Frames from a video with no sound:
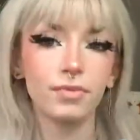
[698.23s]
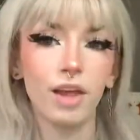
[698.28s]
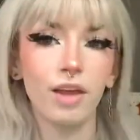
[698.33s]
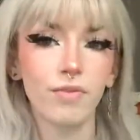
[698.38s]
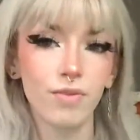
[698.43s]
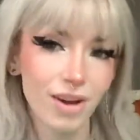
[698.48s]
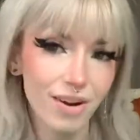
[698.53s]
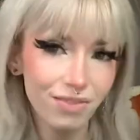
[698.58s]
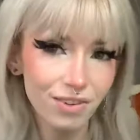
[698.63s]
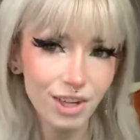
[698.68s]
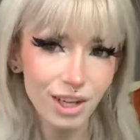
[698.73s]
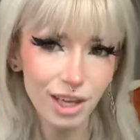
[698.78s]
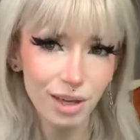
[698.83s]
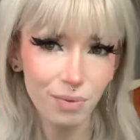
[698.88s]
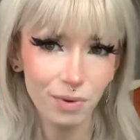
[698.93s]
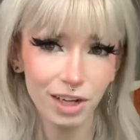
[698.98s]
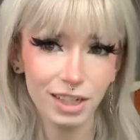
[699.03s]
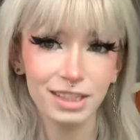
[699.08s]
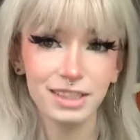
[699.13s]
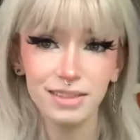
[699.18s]
If you're ever in Key
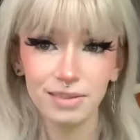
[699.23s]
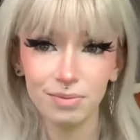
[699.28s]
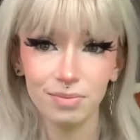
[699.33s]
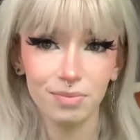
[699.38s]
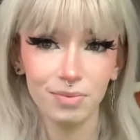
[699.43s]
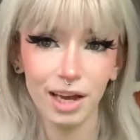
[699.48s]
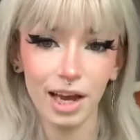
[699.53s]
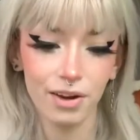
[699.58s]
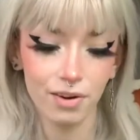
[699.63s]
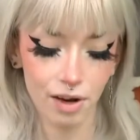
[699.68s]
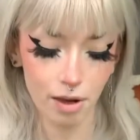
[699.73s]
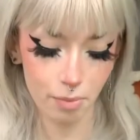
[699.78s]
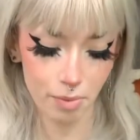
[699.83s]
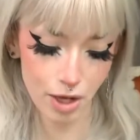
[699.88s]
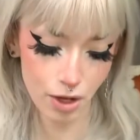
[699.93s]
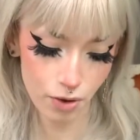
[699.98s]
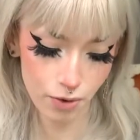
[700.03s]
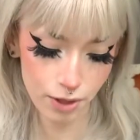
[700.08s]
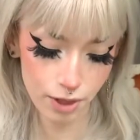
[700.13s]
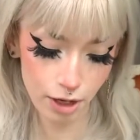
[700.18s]
West, I
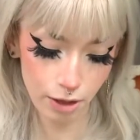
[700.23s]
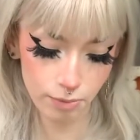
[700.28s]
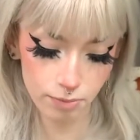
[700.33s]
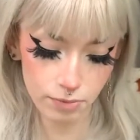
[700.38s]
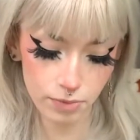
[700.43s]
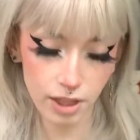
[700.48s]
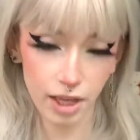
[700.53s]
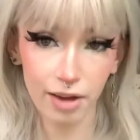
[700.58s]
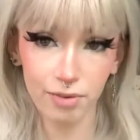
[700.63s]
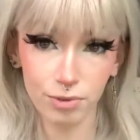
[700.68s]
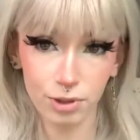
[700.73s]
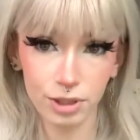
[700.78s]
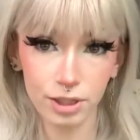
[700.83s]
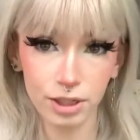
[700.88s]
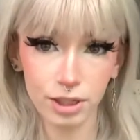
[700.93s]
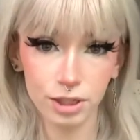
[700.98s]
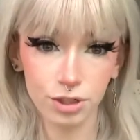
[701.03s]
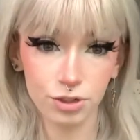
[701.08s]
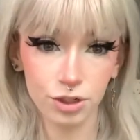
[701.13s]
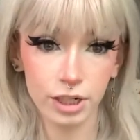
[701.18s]
recommend going there. They have really
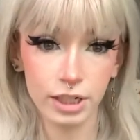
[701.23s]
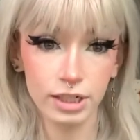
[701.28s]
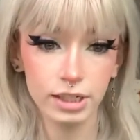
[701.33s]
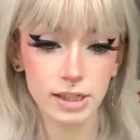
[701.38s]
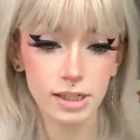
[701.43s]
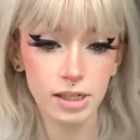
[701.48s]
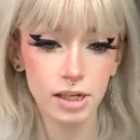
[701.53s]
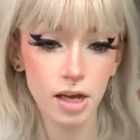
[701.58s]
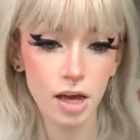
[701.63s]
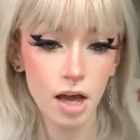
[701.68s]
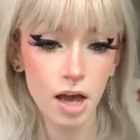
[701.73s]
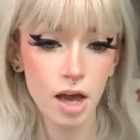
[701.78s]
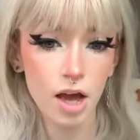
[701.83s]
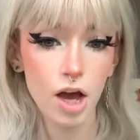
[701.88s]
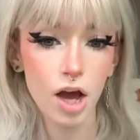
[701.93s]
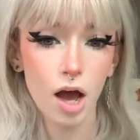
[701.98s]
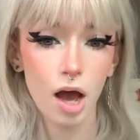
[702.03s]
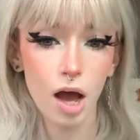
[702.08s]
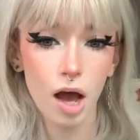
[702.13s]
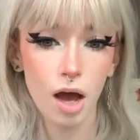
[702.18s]
good drinks.
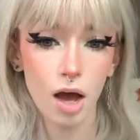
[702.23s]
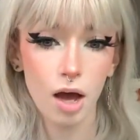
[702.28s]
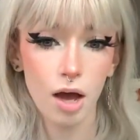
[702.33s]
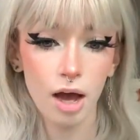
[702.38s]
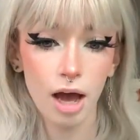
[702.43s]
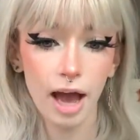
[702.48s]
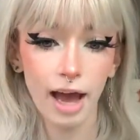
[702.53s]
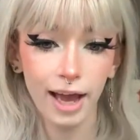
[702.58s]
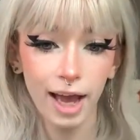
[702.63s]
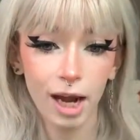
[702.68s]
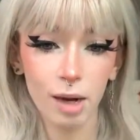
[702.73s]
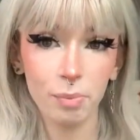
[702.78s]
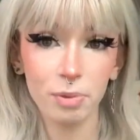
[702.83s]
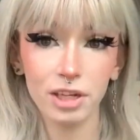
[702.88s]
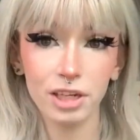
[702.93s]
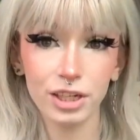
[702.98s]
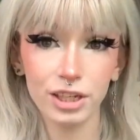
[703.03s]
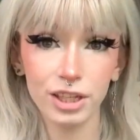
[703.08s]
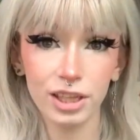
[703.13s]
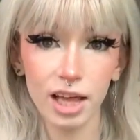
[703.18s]
I got a
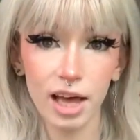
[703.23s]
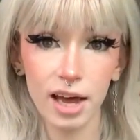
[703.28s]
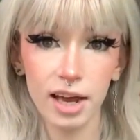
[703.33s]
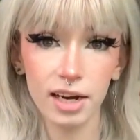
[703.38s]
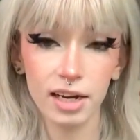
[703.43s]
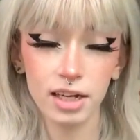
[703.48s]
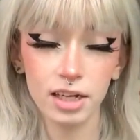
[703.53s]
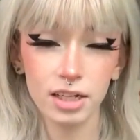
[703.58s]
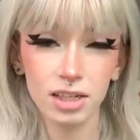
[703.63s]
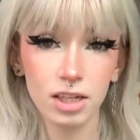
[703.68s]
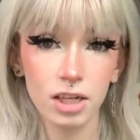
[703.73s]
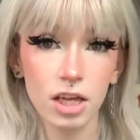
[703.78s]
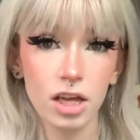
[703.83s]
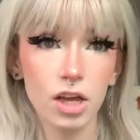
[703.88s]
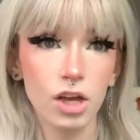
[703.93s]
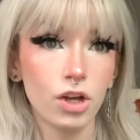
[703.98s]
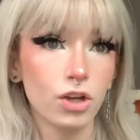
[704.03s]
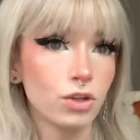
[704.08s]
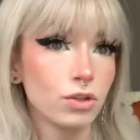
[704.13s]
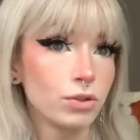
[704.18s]
pina colada.
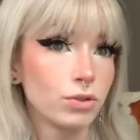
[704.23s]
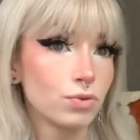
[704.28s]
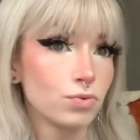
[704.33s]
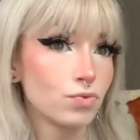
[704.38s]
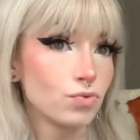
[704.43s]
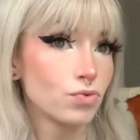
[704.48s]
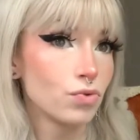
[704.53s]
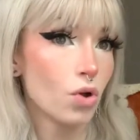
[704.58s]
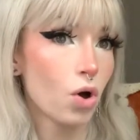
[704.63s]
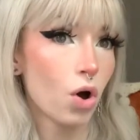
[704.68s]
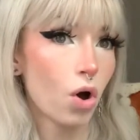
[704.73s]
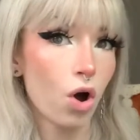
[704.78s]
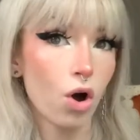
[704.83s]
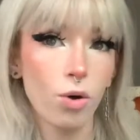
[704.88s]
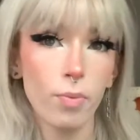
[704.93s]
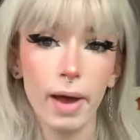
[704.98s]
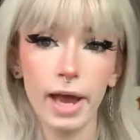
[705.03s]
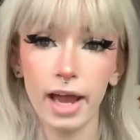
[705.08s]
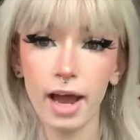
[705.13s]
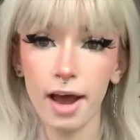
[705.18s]

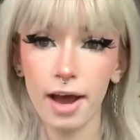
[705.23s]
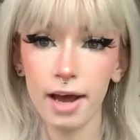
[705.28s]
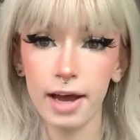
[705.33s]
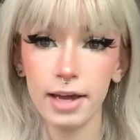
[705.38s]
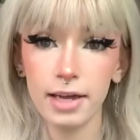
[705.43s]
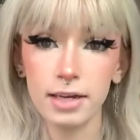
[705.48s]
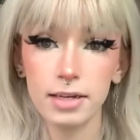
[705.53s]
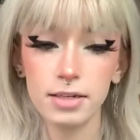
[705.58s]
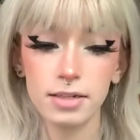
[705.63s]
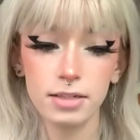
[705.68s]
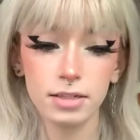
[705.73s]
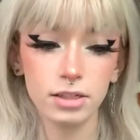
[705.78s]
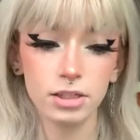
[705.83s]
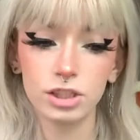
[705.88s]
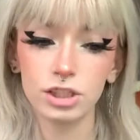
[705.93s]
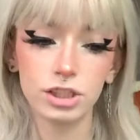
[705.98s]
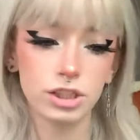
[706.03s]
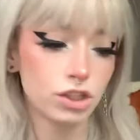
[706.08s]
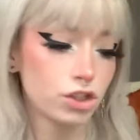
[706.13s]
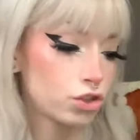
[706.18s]
Oh my God.
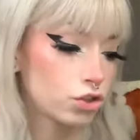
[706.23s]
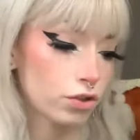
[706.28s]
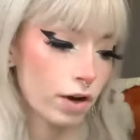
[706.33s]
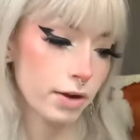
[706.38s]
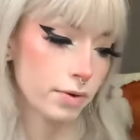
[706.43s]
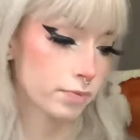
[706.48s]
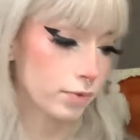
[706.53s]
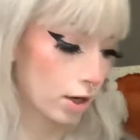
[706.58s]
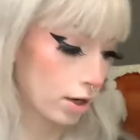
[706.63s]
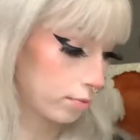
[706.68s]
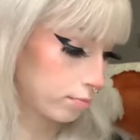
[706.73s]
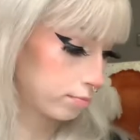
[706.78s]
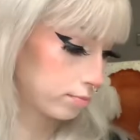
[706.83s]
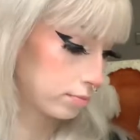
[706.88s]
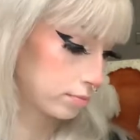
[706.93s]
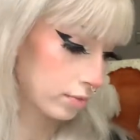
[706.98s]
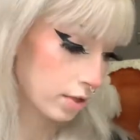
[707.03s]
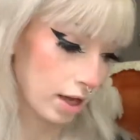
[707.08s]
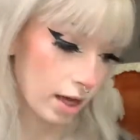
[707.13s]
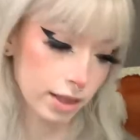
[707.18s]
Straight rum.
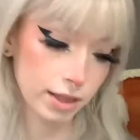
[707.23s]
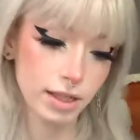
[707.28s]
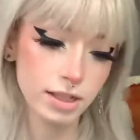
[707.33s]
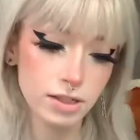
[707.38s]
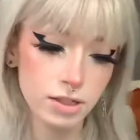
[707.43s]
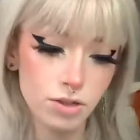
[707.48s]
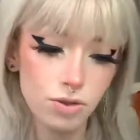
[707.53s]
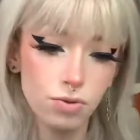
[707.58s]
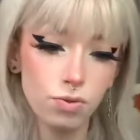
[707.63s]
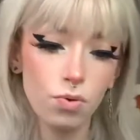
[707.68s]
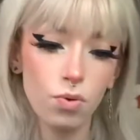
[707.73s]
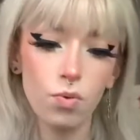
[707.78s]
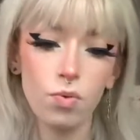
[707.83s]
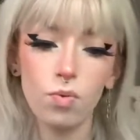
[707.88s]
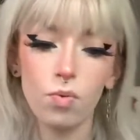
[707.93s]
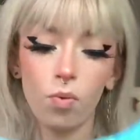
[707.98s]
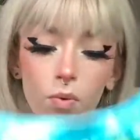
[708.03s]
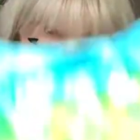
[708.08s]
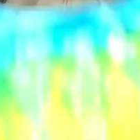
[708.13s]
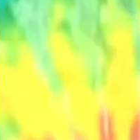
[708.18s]
Unless you
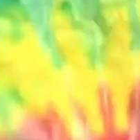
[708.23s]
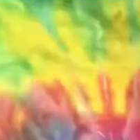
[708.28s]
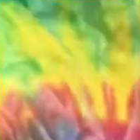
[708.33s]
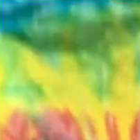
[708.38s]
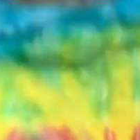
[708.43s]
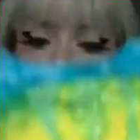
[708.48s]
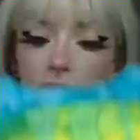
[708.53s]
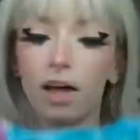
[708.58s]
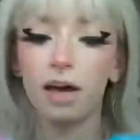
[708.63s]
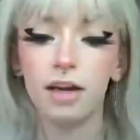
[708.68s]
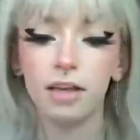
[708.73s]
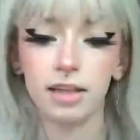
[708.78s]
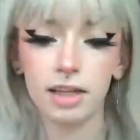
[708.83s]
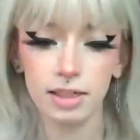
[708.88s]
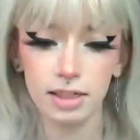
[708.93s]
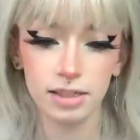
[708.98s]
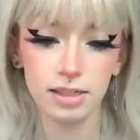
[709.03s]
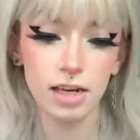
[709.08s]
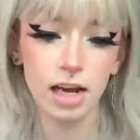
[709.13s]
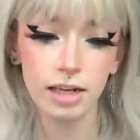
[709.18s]
want a pina colada that
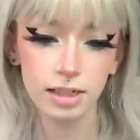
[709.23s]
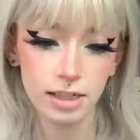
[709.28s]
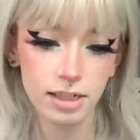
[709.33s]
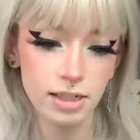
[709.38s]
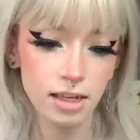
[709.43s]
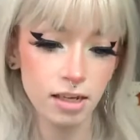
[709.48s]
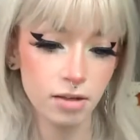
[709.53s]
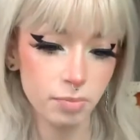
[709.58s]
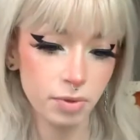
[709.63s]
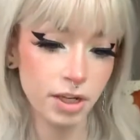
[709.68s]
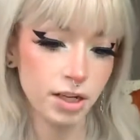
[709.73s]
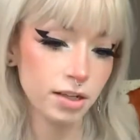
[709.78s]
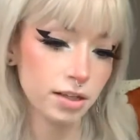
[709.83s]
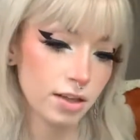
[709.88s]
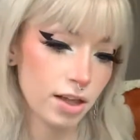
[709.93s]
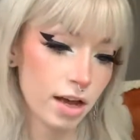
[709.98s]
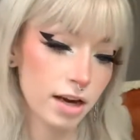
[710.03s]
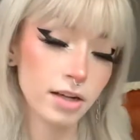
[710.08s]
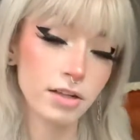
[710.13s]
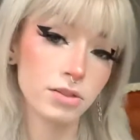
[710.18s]
does not taste like a pina
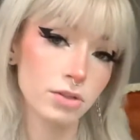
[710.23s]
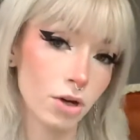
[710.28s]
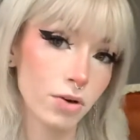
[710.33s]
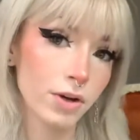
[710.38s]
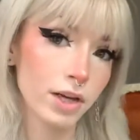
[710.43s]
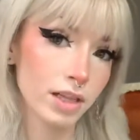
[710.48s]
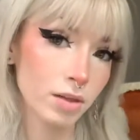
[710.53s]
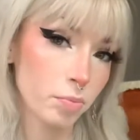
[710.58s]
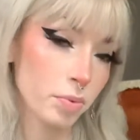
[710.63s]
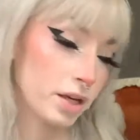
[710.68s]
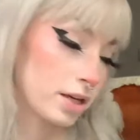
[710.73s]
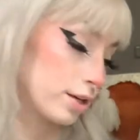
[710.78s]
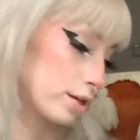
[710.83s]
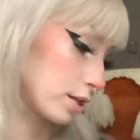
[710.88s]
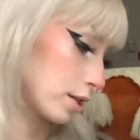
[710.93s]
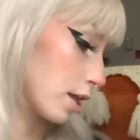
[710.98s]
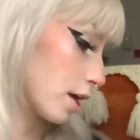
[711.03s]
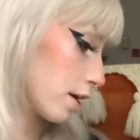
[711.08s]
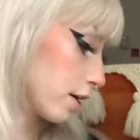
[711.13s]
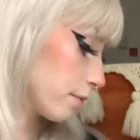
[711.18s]
colada, don't get the pina
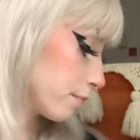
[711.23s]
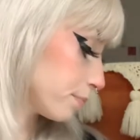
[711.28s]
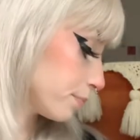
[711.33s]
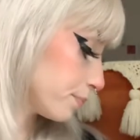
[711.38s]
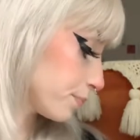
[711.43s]
colada.